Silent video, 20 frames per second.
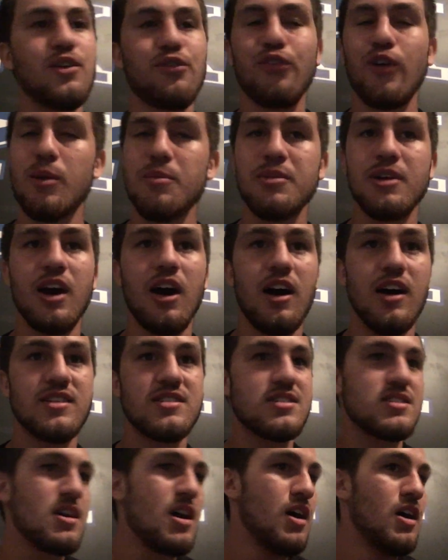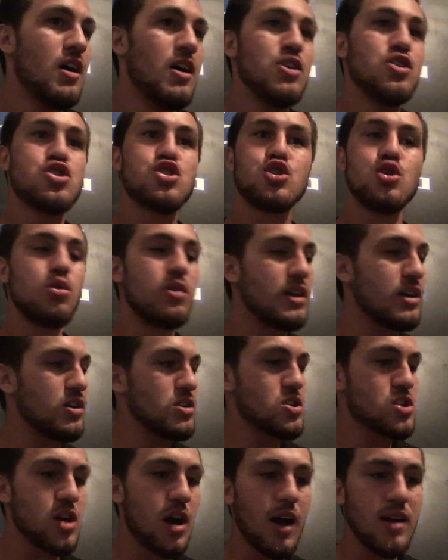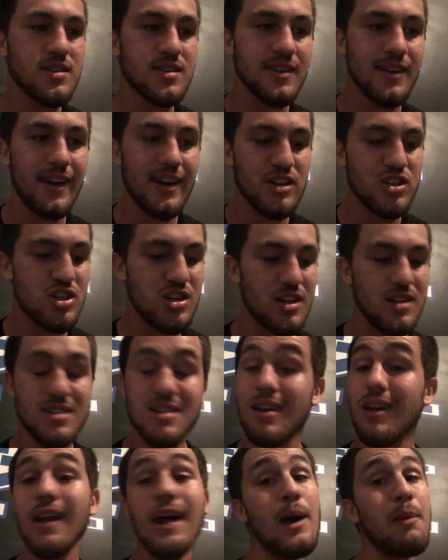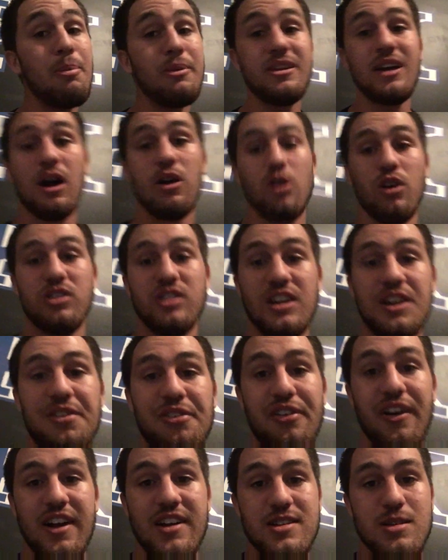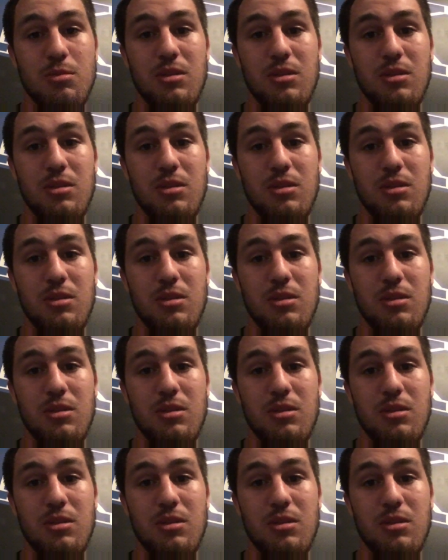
firm cuts, shooting good shot selections, clamping down on defense.